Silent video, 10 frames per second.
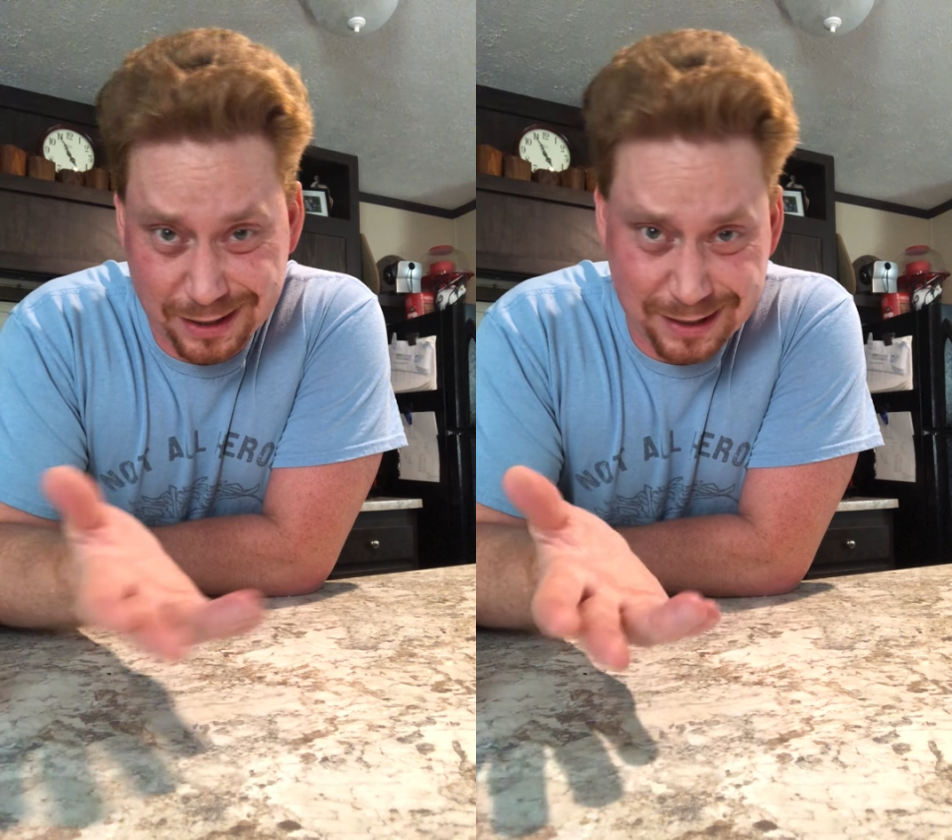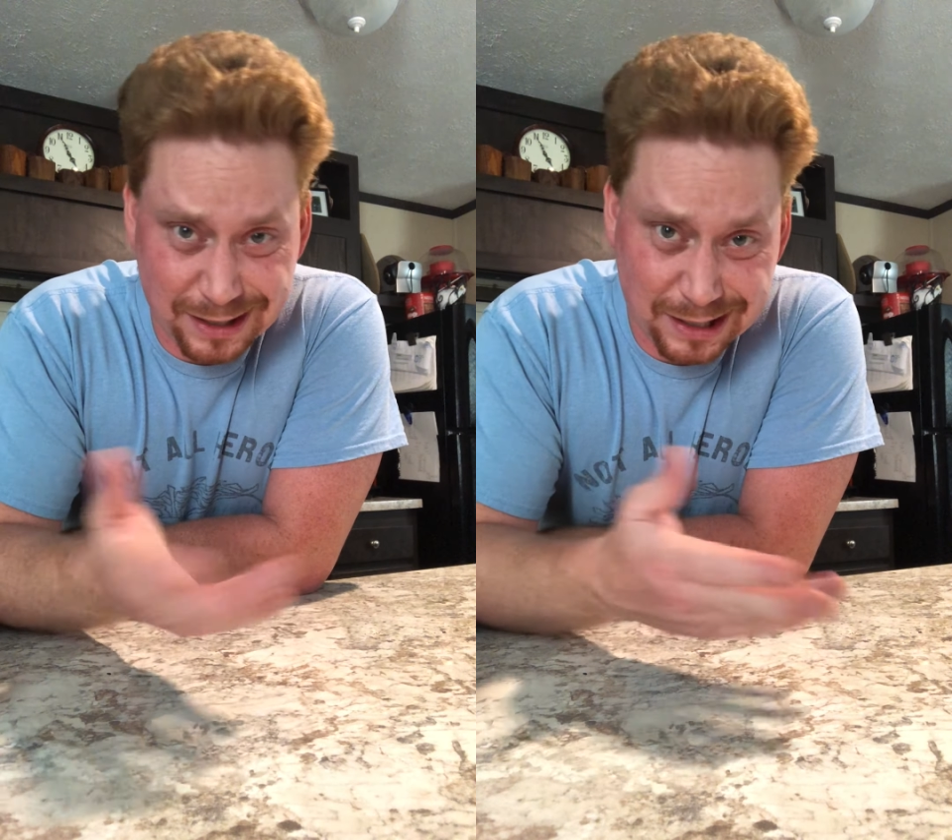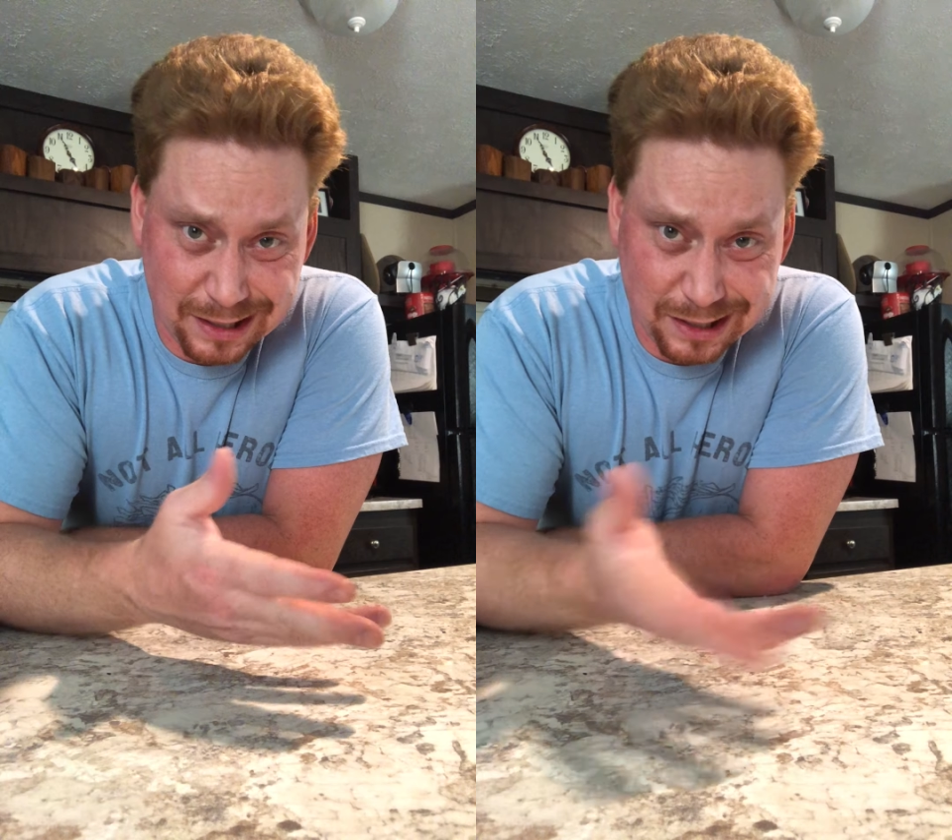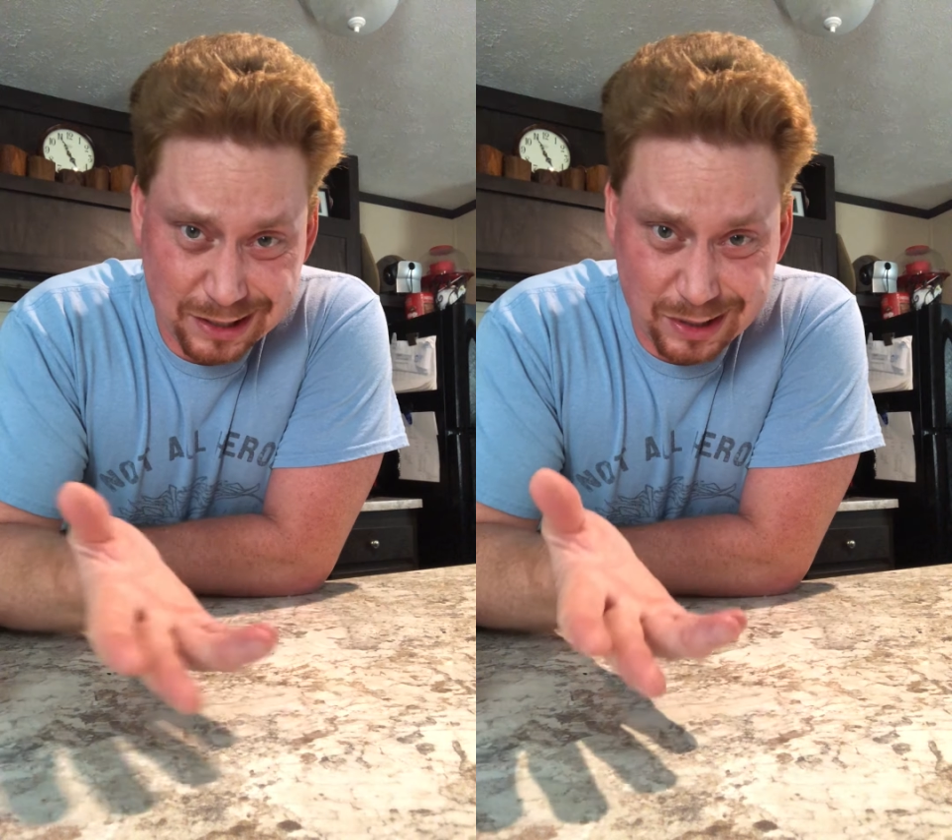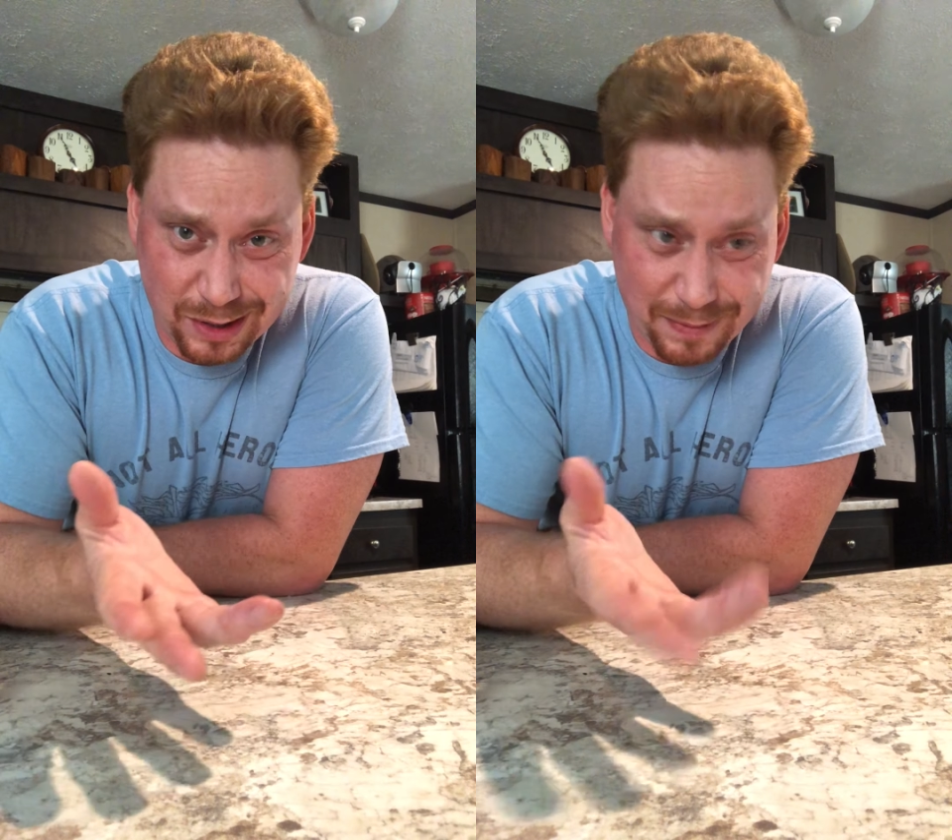
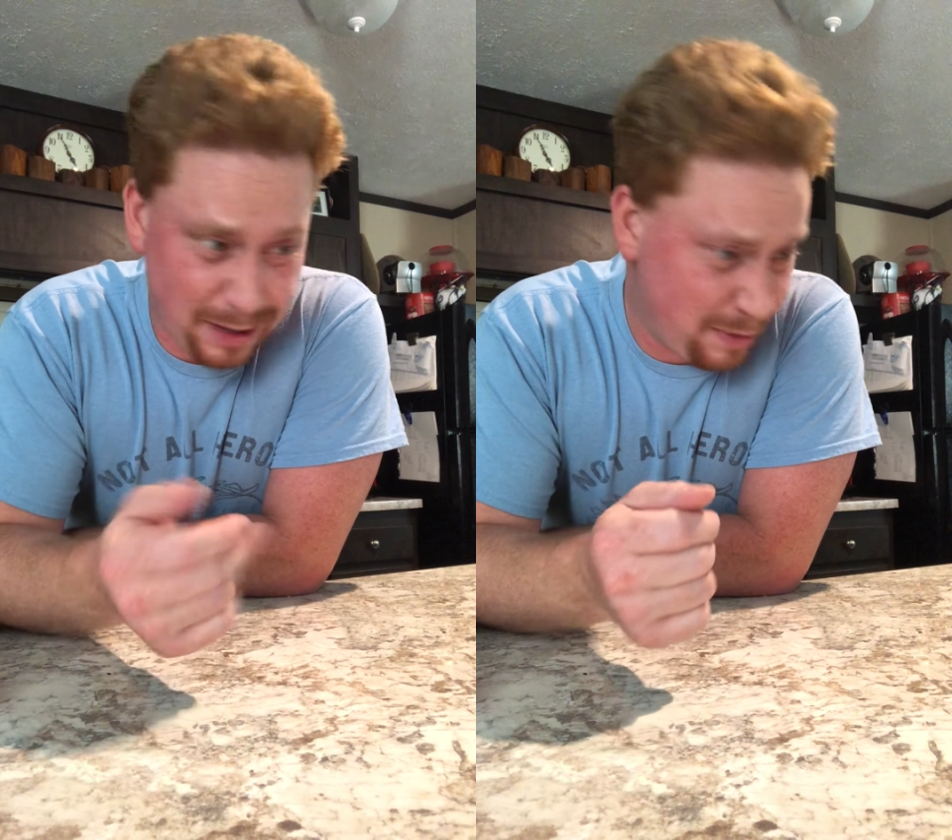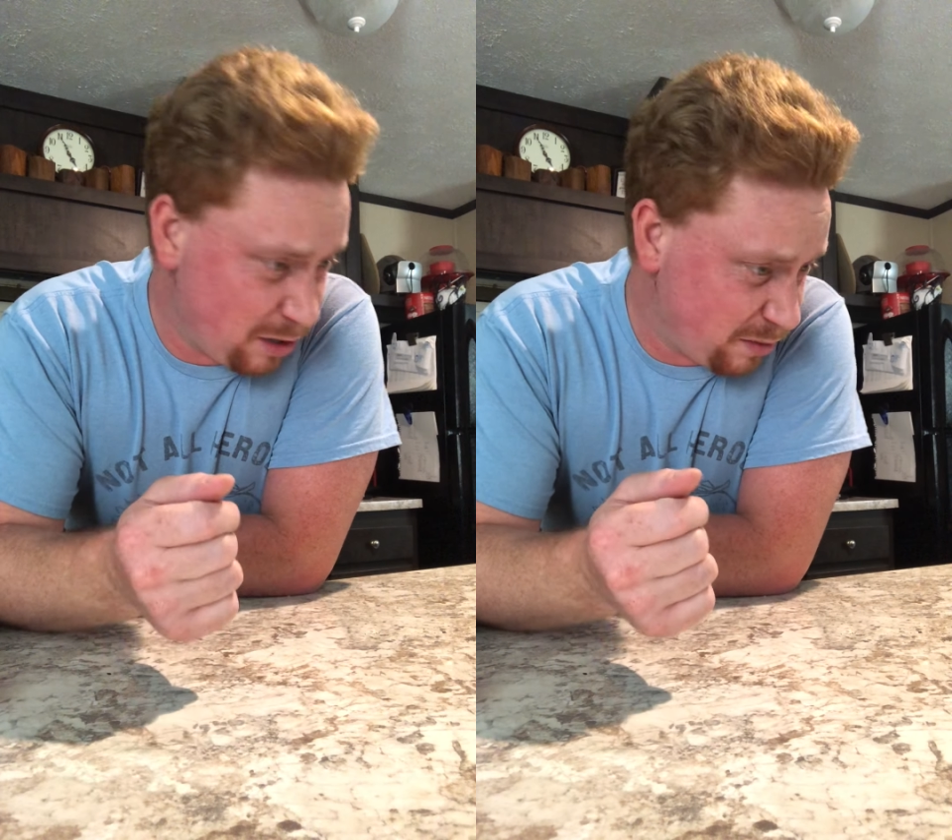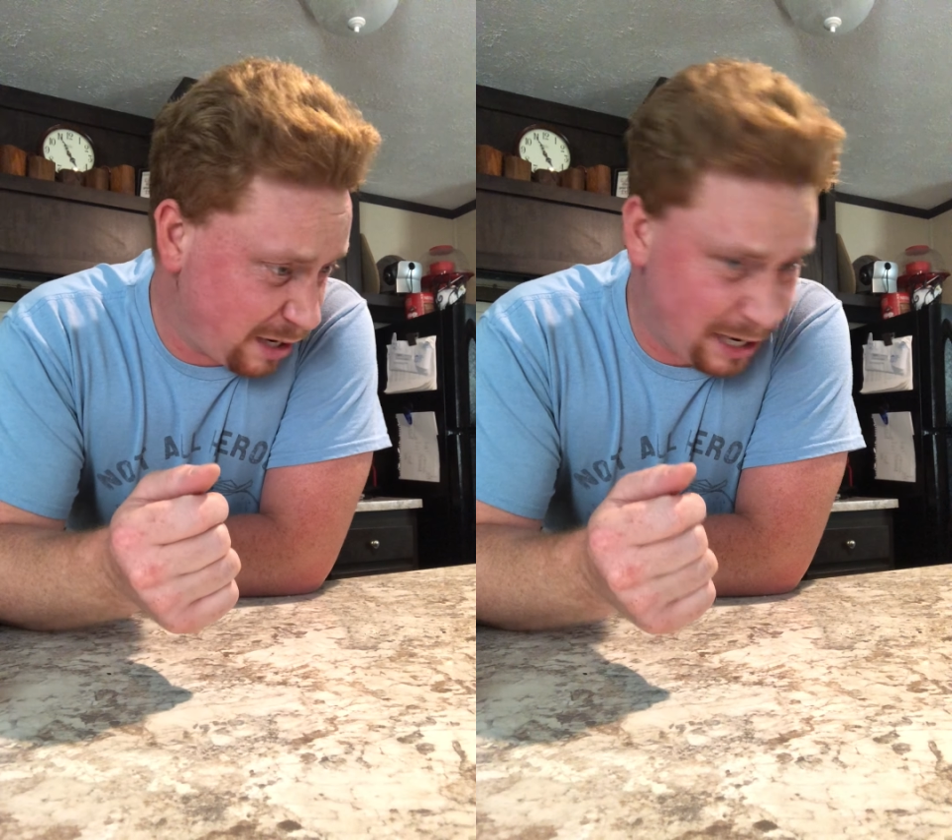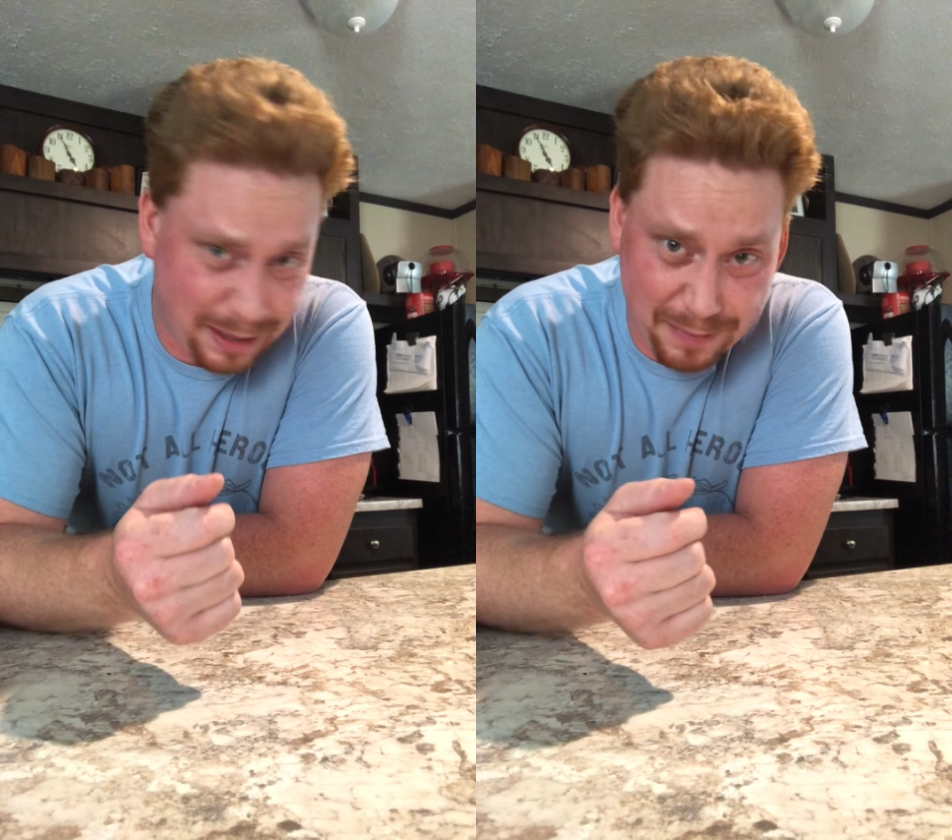So it might be okay.